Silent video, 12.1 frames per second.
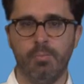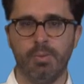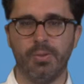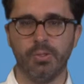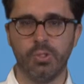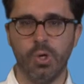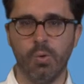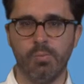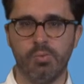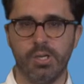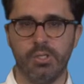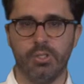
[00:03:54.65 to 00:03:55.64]
but there's no
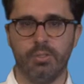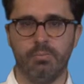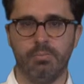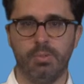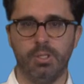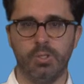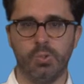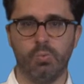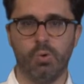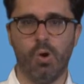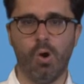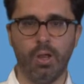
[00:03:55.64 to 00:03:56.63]
abrasion because
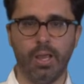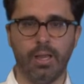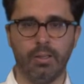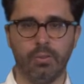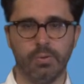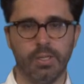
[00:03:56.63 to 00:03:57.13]
the